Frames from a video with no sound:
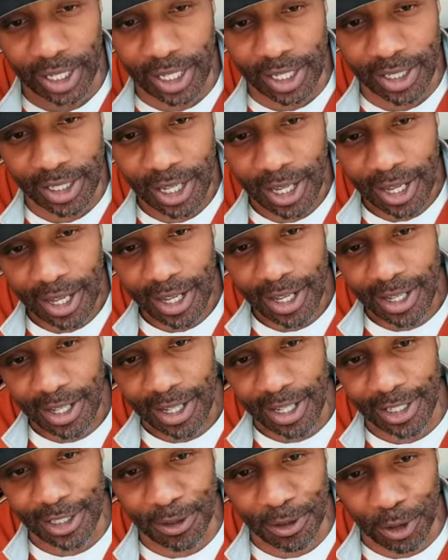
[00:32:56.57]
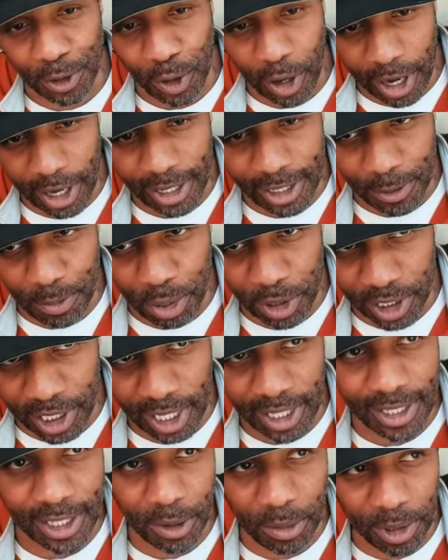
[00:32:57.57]
He He's he's
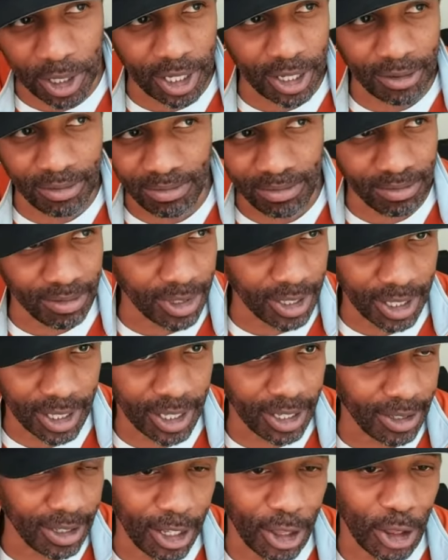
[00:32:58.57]
projected to be uh, the